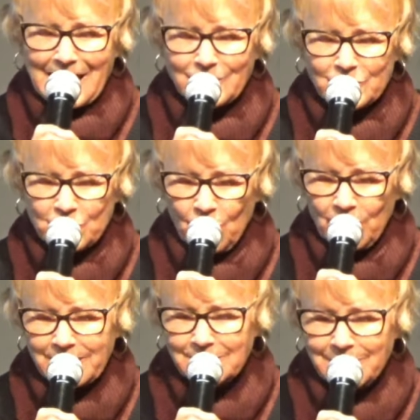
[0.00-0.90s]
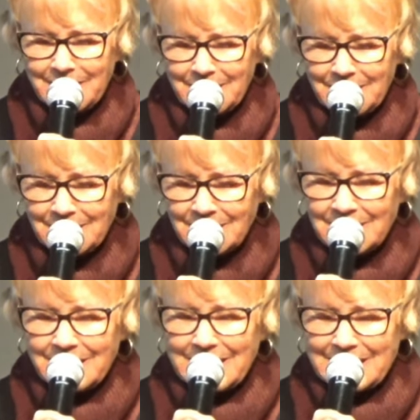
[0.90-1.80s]
and join me
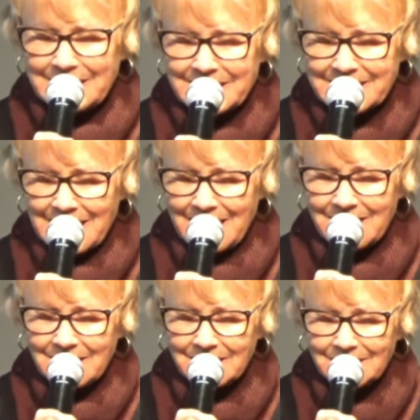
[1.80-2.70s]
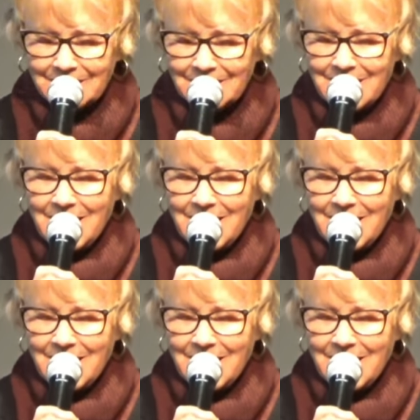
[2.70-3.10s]
in saying,